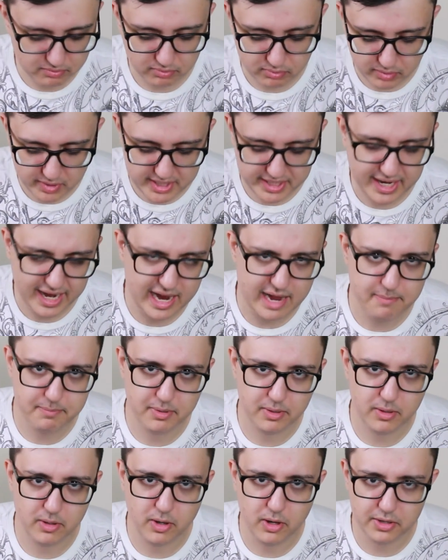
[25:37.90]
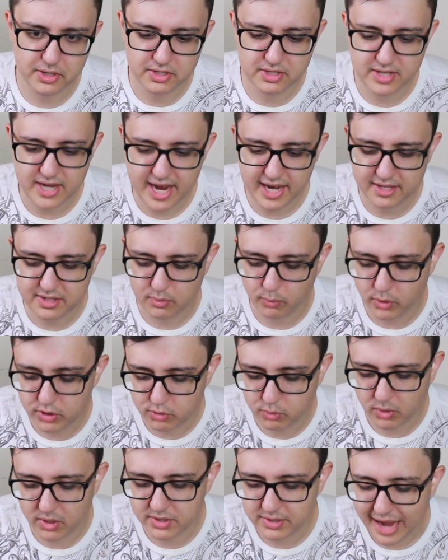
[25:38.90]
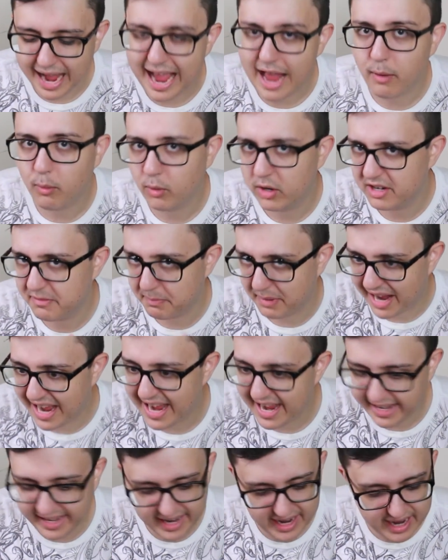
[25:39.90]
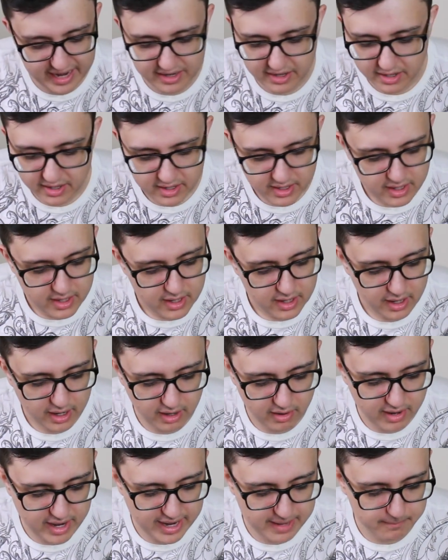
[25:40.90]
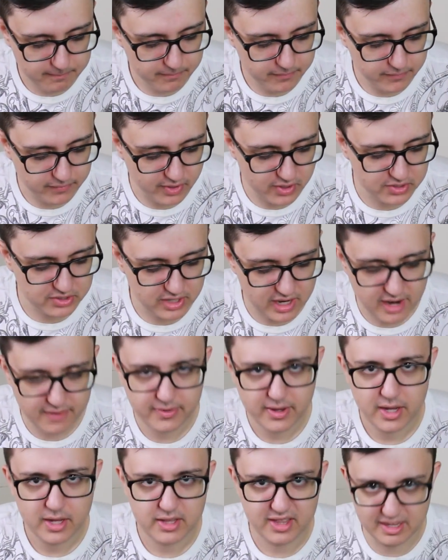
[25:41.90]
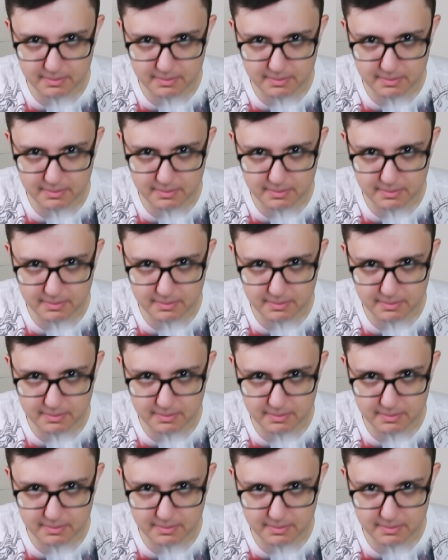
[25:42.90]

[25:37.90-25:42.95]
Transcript: recap all the snacks, which ones I would buy again. All right, first off,